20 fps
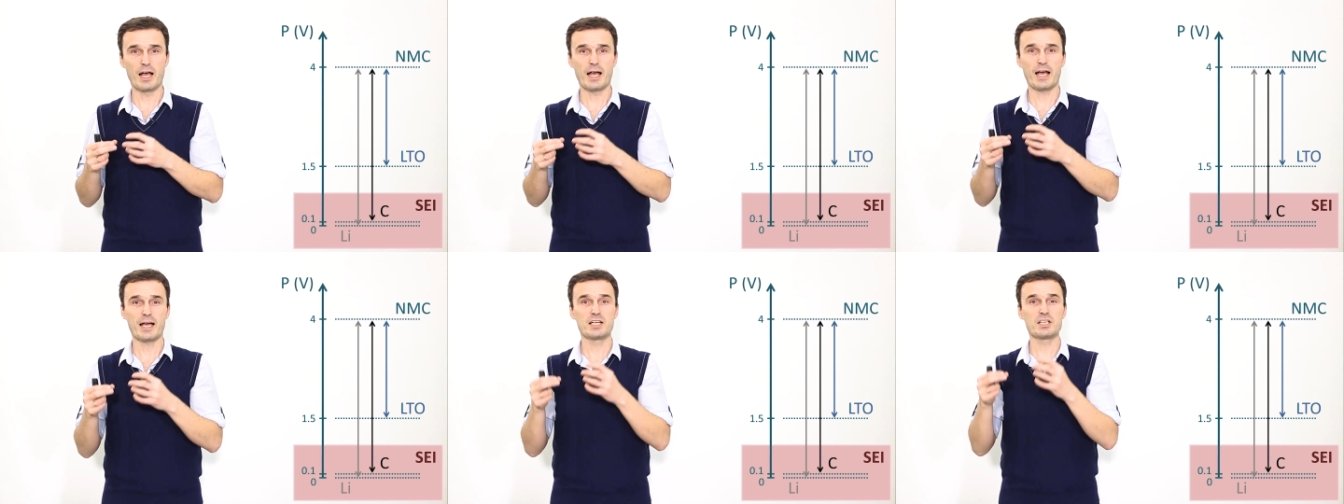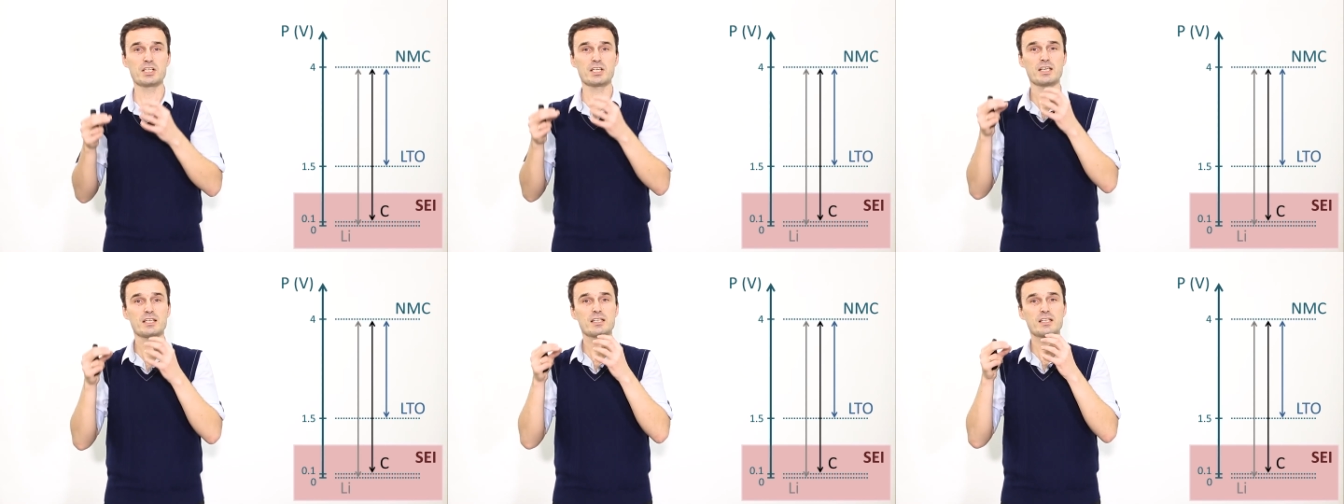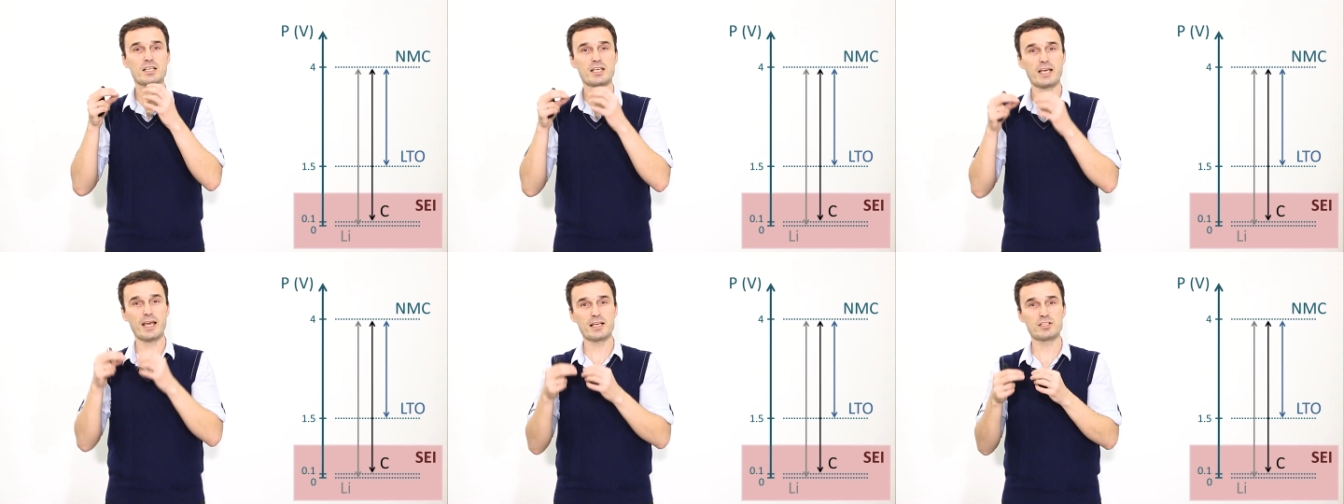And
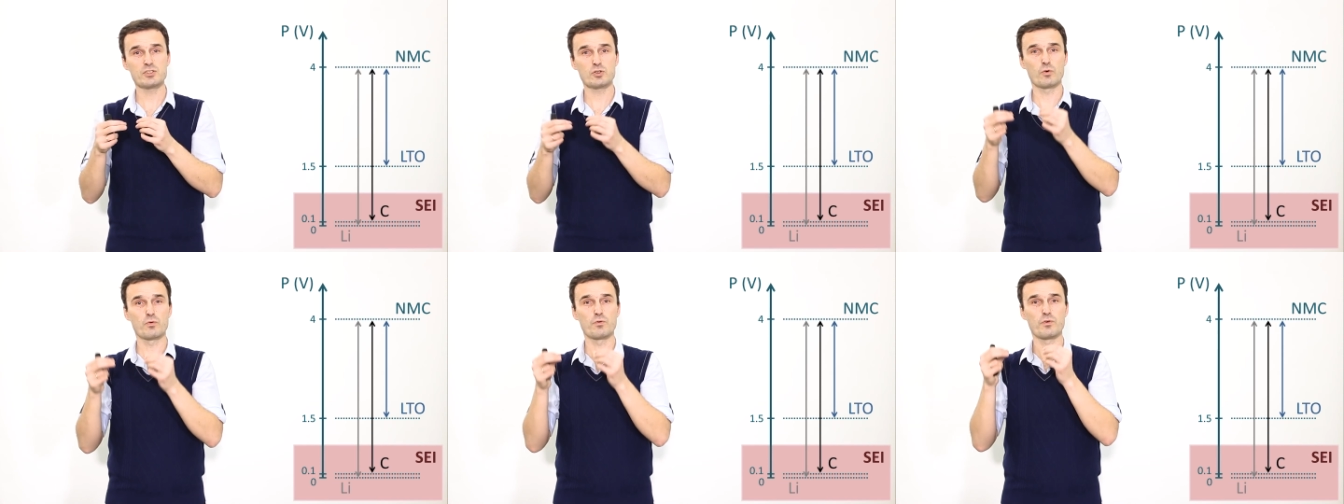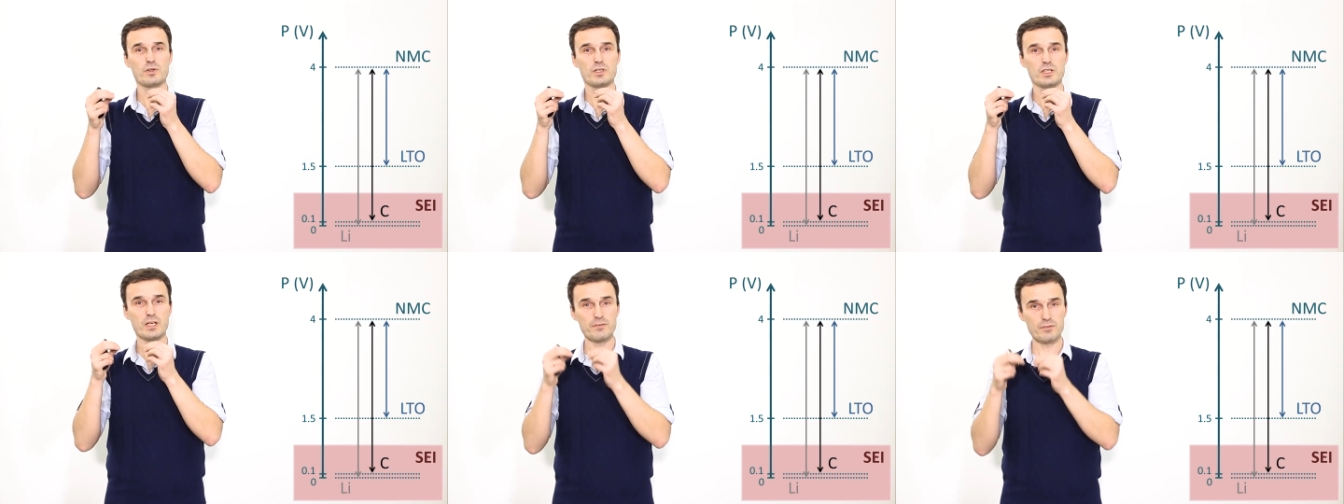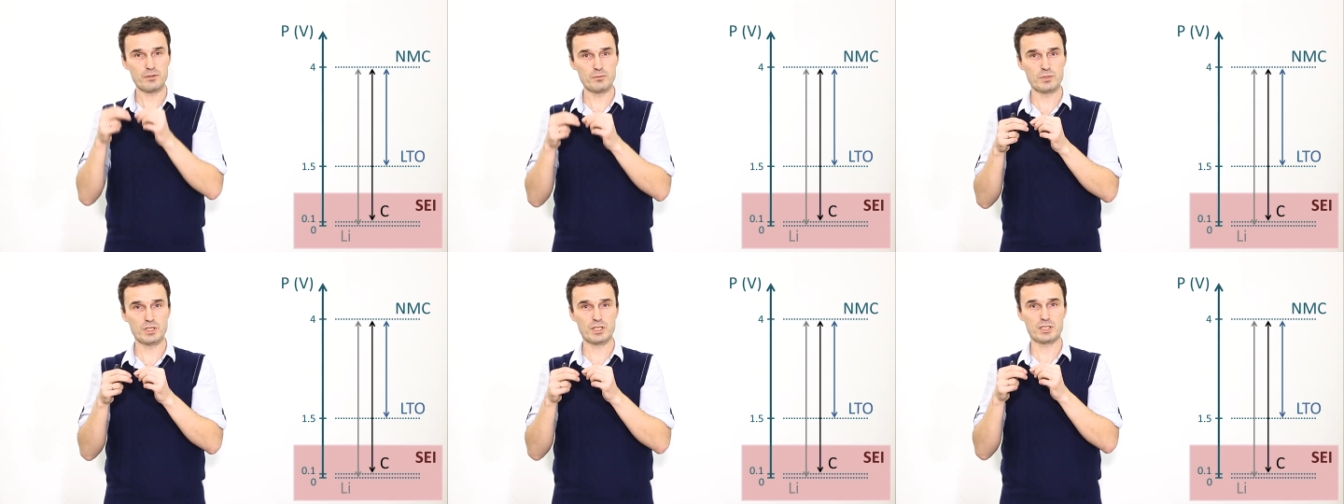in case of
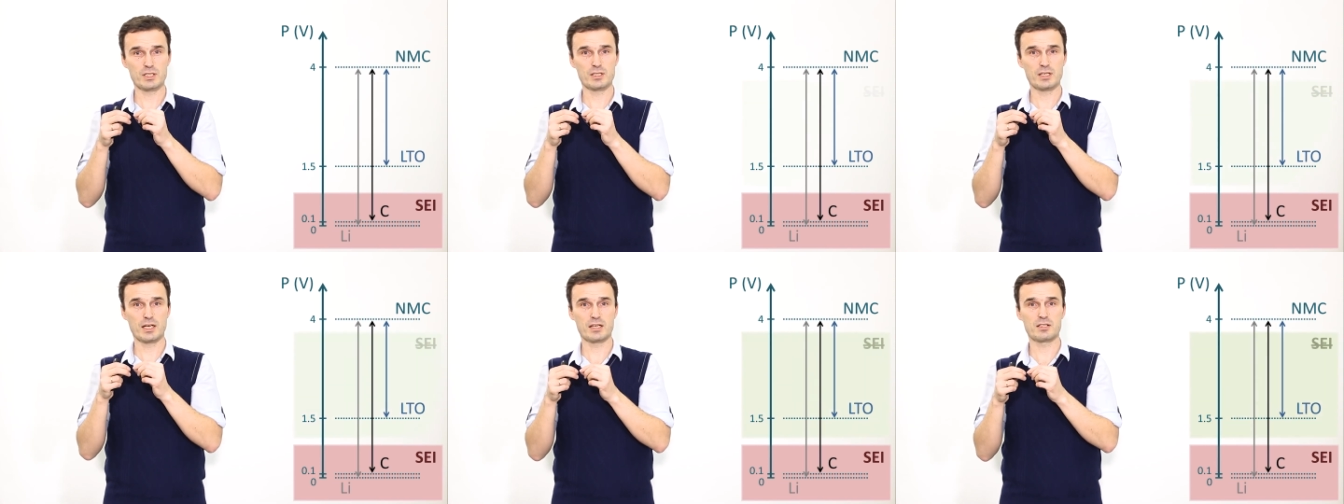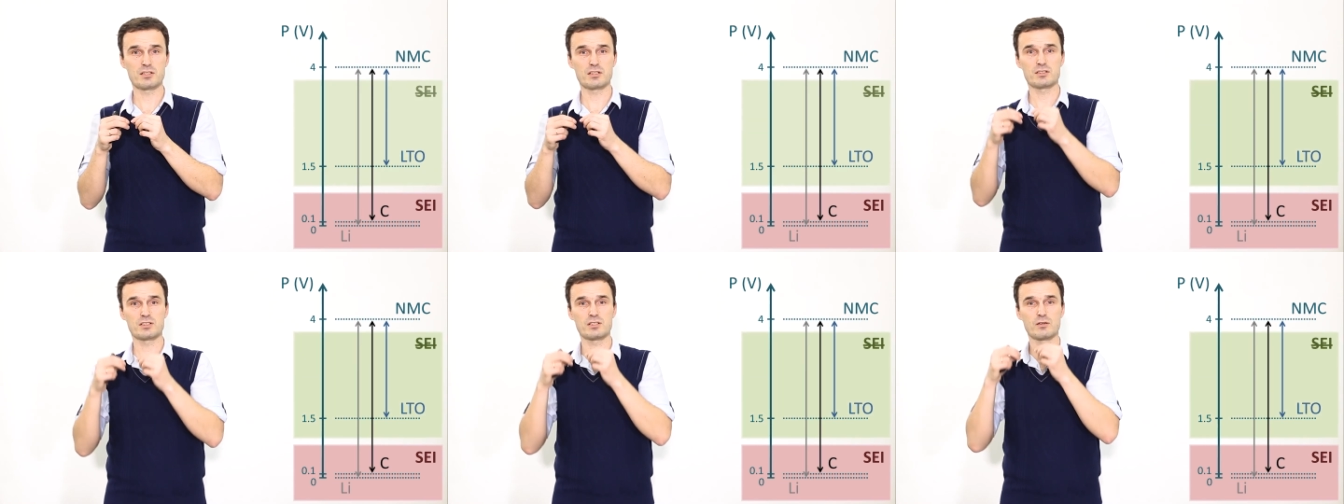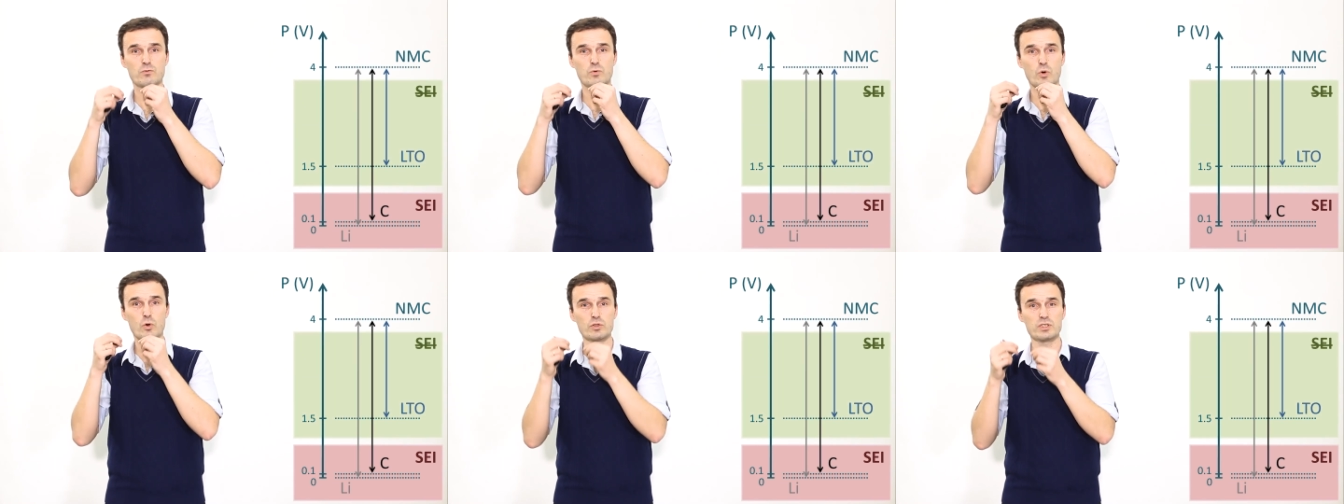lithium titanate, the
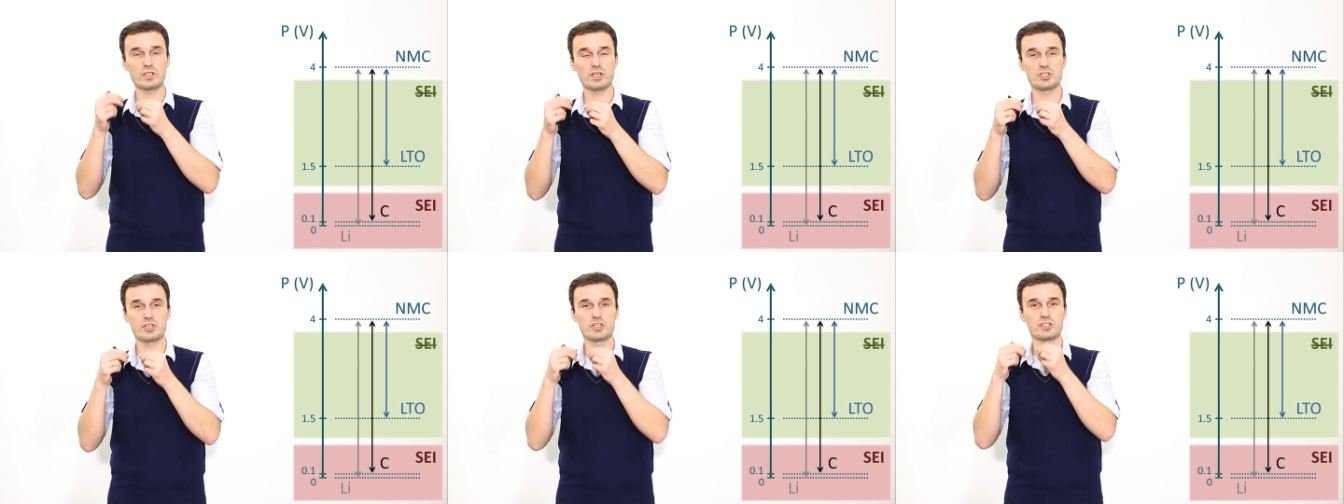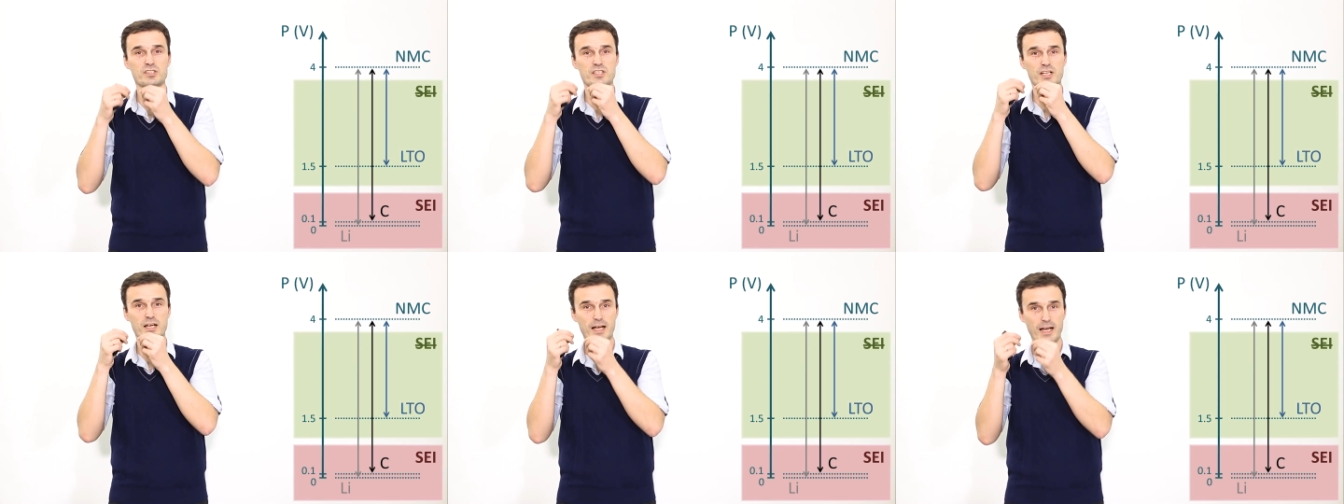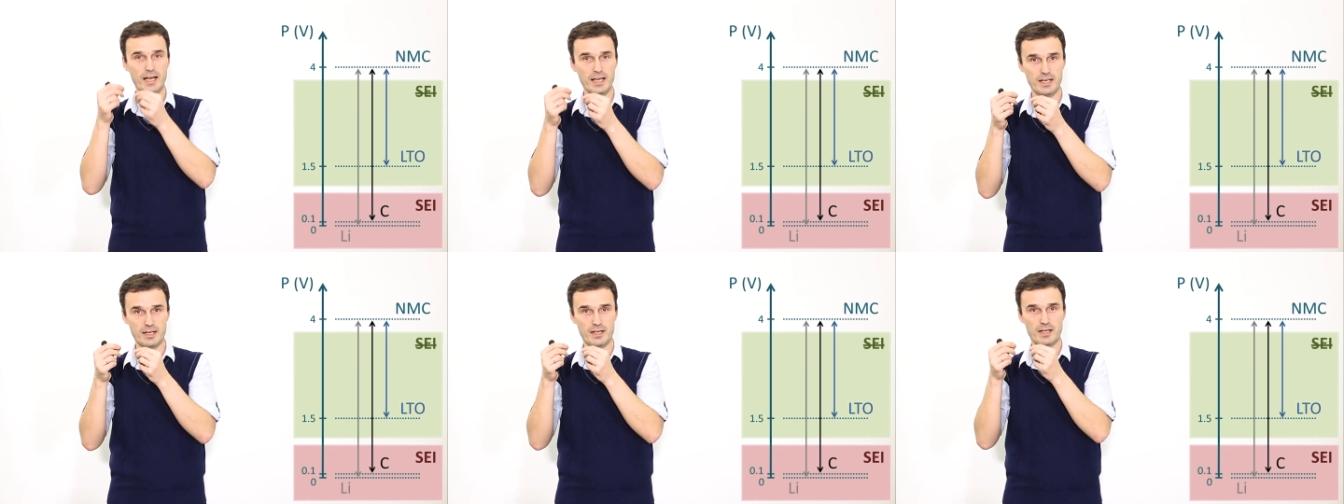voltage is
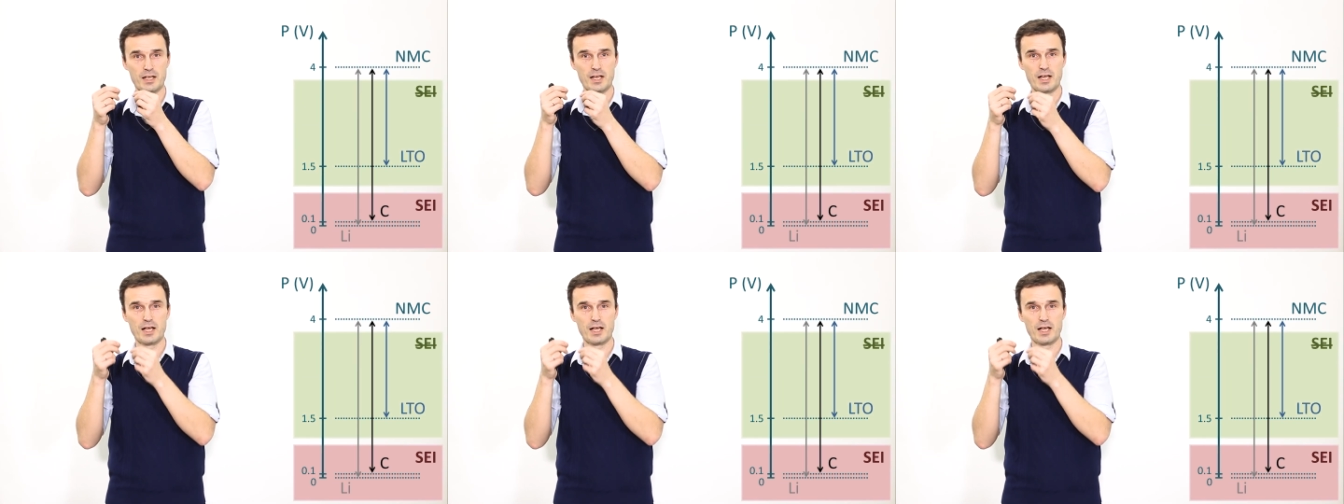higher.